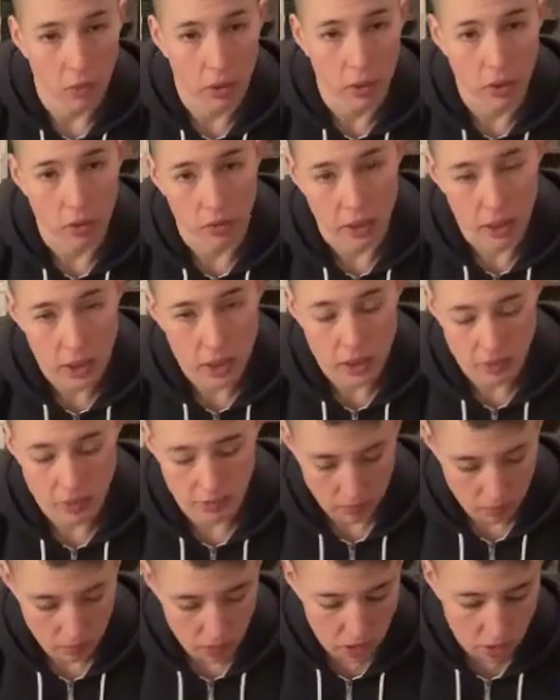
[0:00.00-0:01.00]
We do this
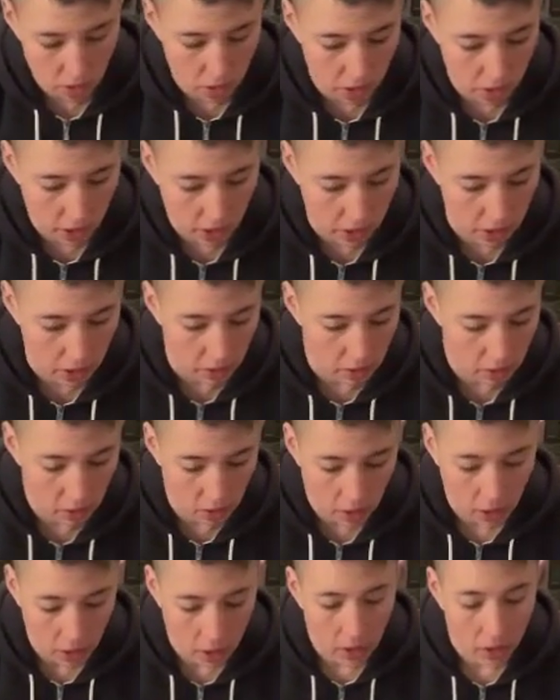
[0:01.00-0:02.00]
starting in
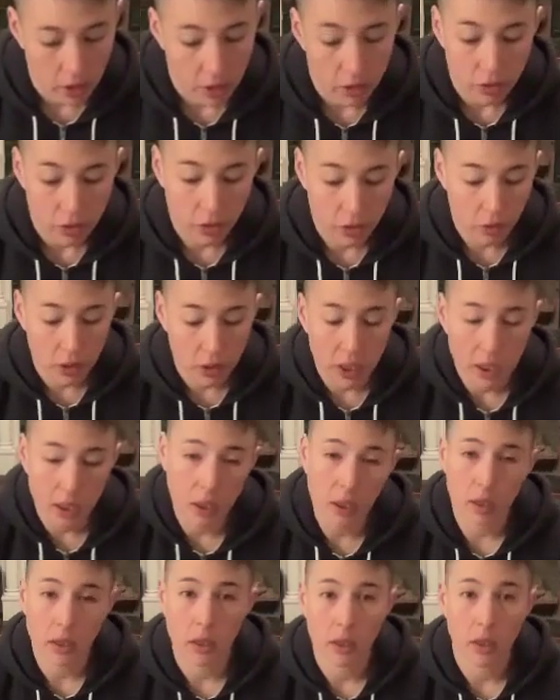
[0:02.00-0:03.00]

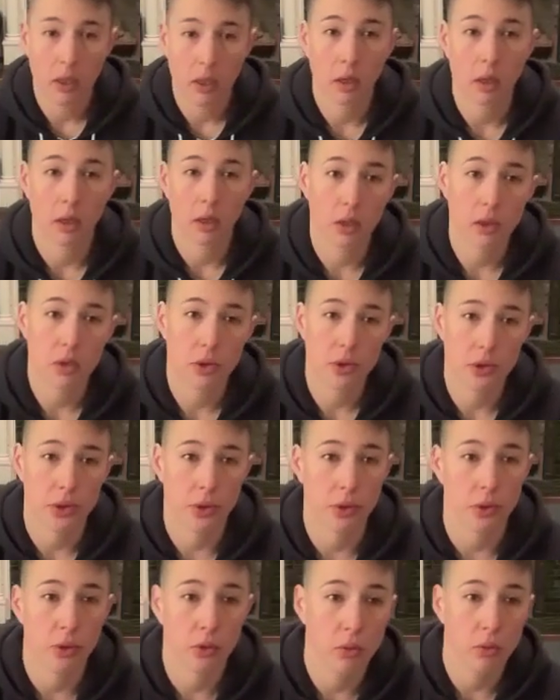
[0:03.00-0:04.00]
3,
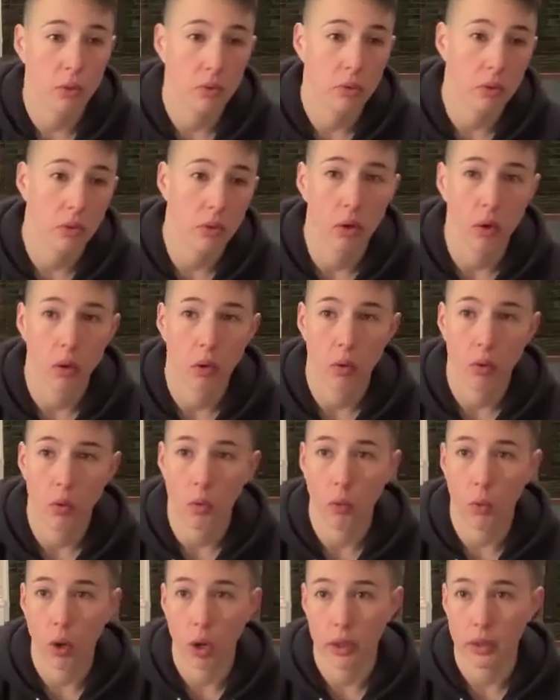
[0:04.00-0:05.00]
2,
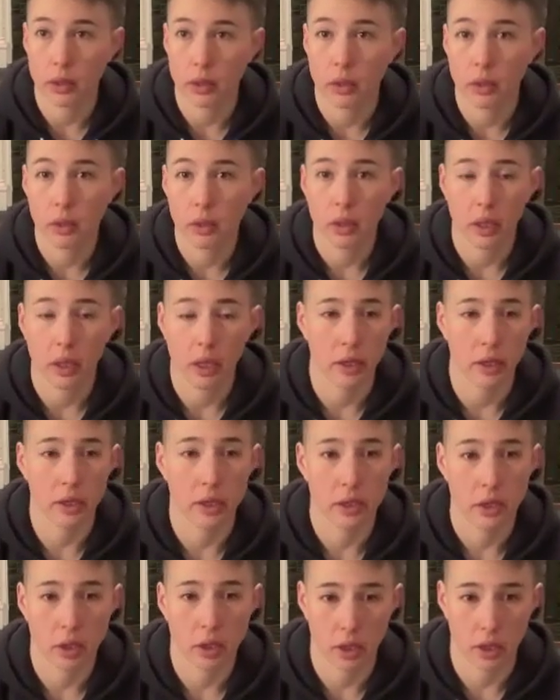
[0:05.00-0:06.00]
1,
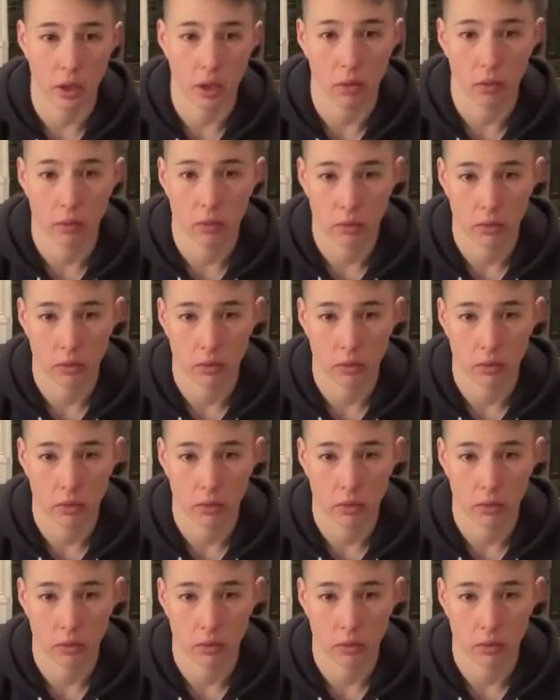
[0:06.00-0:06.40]
and go.